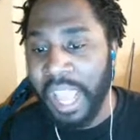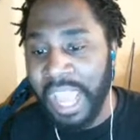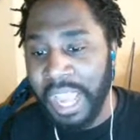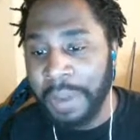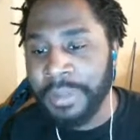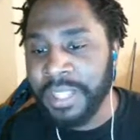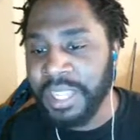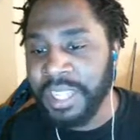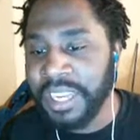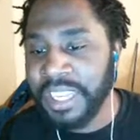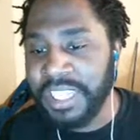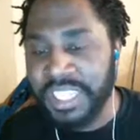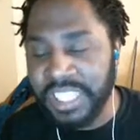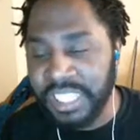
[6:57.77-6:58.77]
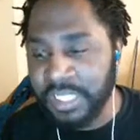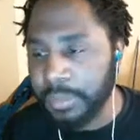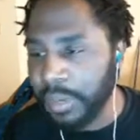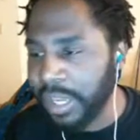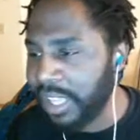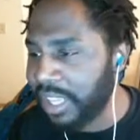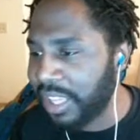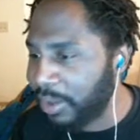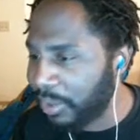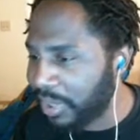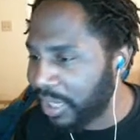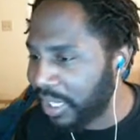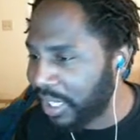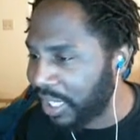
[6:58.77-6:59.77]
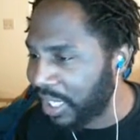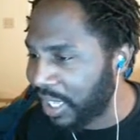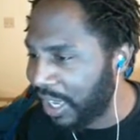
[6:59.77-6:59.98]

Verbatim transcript: M the G. What did Go does?